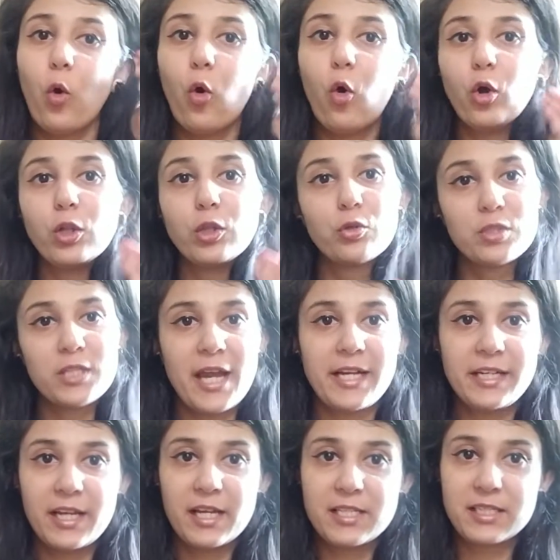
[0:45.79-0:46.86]
all those
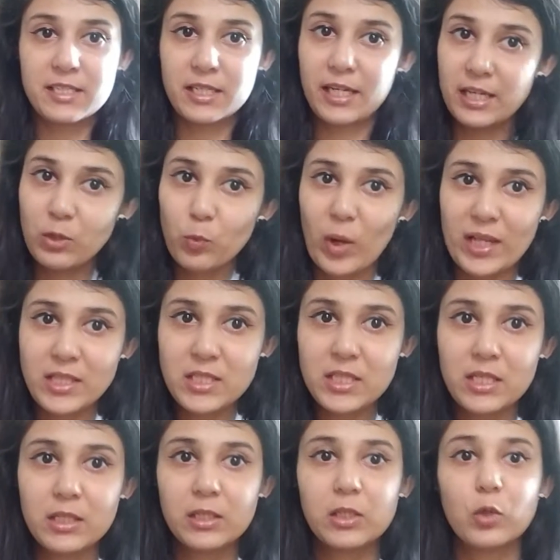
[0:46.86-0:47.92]
ideas in one
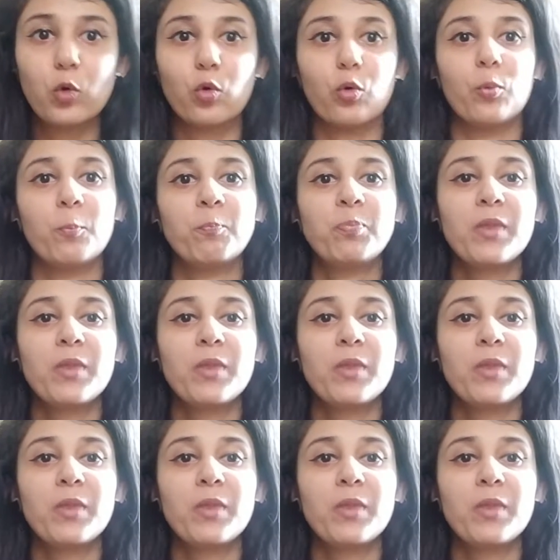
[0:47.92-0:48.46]
single go.